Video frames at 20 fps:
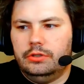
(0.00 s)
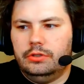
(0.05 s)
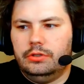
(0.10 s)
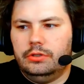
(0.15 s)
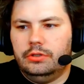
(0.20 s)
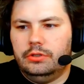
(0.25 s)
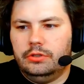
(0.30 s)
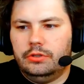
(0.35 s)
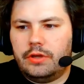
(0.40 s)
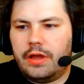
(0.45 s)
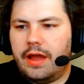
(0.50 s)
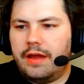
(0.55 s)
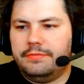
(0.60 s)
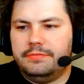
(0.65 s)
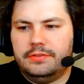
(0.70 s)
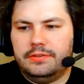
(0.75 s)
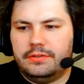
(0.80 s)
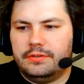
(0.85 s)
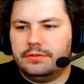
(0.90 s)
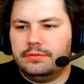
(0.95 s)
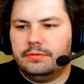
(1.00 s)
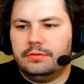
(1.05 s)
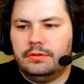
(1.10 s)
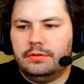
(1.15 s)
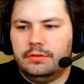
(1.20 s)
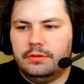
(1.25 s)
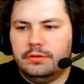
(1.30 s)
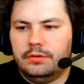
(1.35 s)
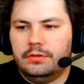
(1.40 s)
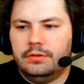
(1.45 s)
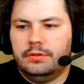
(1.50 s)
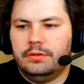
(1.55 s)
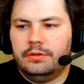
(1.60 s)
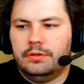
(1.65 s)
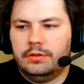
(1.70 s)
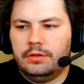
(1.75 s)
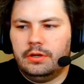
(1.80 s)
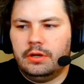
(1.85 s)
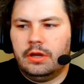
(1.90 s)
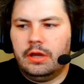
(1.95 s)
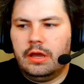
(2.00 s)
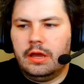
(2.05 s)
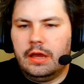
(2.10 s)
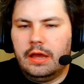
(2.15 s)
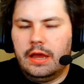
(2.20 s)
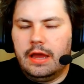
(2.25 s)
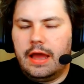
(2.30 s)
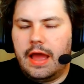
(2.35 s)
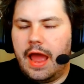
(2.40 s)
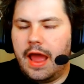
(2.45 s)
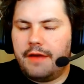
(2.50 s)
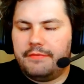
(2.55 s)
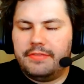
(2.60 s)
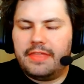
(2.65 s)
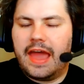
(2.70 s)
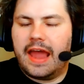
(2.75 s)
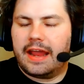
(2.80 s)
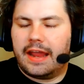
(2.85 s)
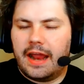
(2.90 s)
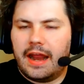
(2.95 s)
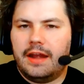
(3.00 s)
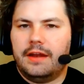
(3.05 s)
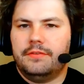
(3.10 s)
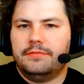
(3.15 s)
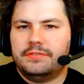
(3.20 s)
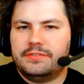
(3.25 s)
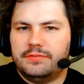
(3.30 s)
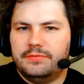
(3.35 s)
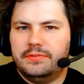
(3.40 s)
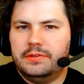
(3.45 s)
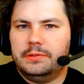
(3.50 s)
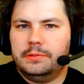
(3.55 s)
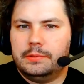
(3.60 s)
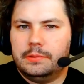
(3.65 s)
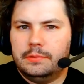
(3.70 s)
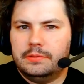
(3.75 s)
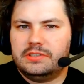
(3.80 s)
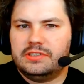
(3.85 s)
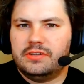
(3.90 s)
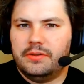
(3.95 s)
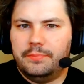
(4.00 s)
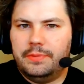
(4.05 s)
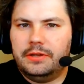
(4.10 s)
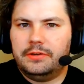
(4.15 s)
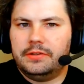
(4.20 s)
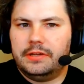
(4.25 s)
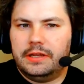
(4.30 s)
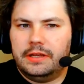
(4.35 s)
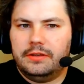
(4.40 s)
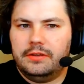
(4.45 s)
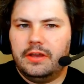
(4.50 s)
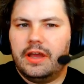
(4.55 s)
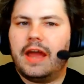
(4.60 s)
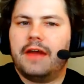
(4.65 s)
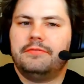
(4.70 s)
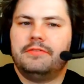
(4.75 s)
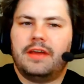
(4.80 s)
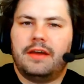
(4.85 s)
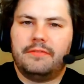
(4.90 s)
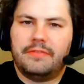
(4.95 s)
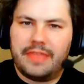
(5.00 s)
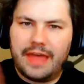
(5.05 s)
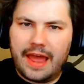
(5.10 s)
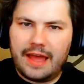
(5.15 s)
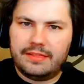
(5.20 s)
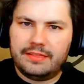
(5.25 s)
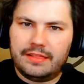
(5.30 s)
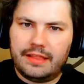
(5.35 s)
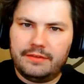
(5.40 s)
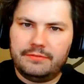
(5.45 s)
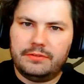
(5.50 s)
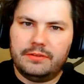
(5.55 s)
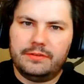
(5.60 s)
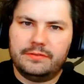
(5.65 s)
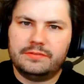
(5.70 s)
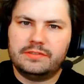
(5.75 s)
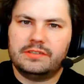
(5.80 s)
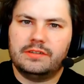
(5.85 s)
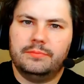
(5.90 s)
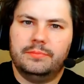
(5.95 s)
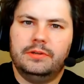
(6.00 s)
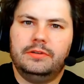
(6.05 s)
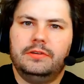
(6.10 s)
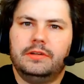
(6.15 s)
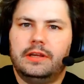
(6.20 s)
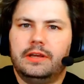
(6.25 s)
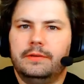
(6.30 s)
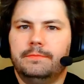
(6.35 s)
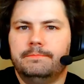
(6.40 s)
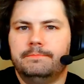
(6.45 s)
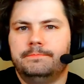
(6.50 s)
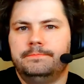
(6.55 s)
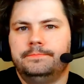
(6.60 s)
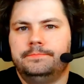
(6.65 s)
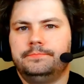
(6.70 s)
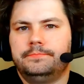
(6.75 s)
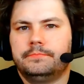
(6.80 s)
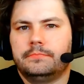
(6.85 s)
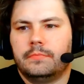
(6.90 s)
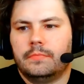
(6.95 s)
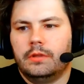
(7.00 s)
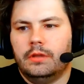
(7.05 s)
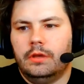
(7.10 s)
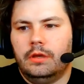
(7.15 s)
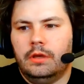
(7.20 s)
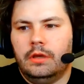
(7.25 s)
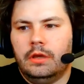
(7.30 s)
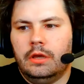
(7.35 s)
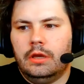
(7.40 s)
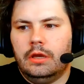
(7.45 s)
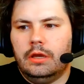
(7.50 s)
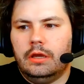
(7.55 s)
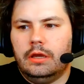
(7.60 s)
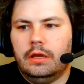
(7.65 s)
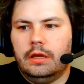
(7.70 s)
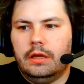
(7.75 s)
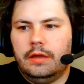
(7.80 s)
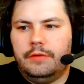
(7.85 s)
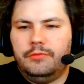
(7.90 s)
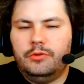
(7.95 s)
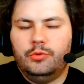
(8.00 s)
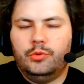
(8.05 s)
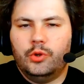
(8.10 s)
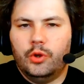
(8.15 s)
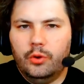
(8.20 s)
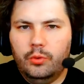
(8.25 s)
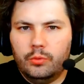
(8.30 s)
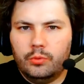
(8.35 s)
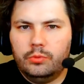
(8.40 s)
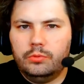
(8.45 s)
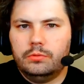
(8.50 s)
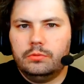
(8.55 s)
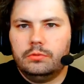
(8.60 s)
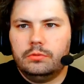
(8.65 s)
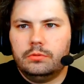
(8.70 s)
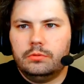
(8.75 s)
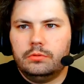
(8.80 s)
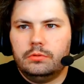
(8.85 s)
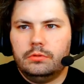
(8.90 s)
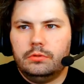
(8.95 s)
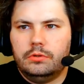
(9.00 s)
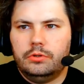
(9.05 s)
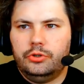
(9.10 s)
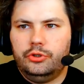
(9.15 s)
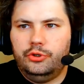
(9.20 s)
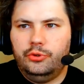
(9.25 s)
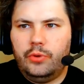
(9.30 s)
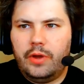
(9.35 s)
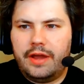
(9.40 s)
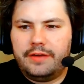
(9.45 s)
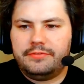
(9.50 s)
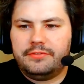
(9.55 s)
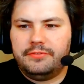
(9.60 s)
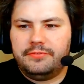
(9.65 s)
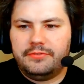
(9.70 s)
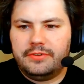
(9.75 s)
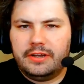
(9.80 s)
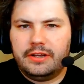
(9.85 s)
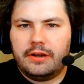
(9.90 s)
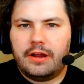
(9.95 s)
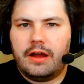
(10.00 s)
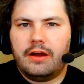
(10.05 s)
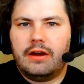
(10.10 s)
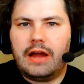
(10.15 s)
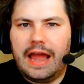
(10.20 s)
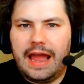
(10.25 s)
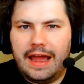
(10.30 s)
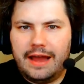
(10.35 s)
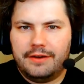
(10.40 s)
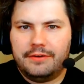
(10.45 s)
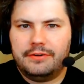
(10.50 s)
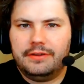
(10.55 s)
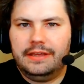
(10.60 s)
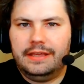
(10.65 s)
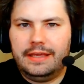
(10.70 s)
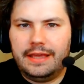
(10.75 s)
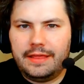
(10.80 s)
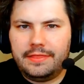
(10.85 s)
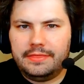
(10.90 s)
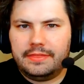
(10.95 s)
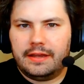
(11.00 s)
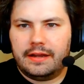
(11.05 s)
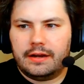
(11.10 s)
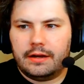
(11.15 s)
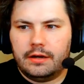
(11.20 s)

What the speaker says: you have to have that kind of stability. You have to have that level of stability. If you don't, you have to figure out how to get there.